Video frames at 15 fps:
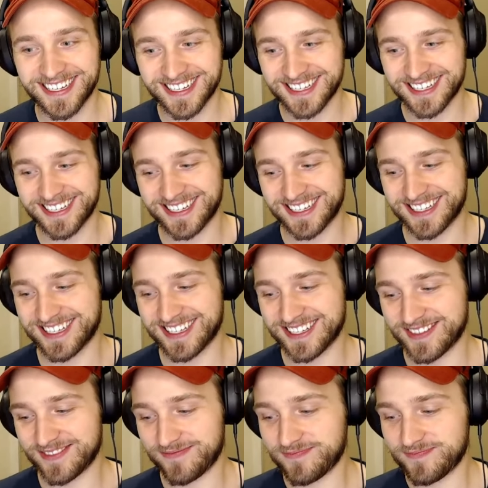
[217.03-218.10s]

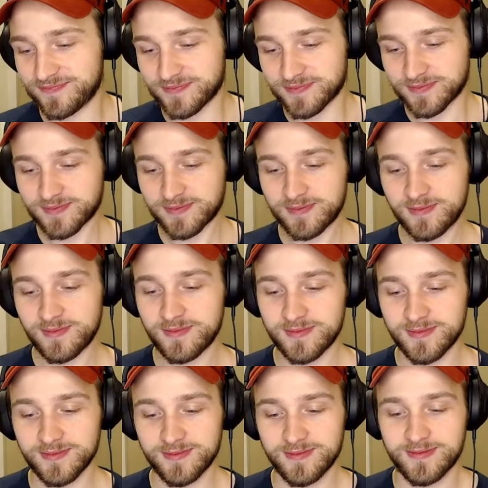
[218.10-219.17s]

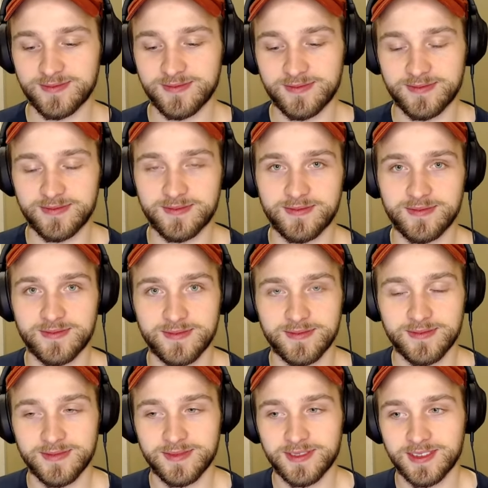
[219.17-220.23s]

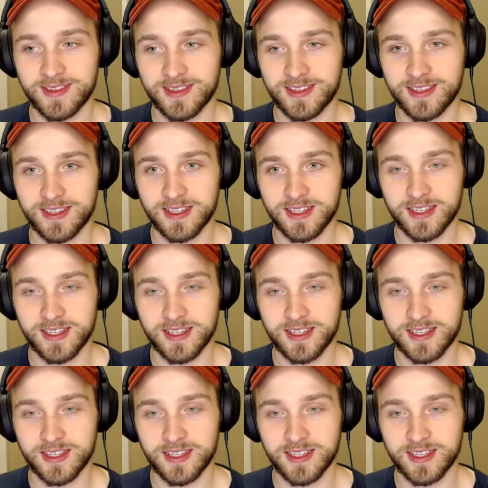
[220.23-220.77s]
(silent)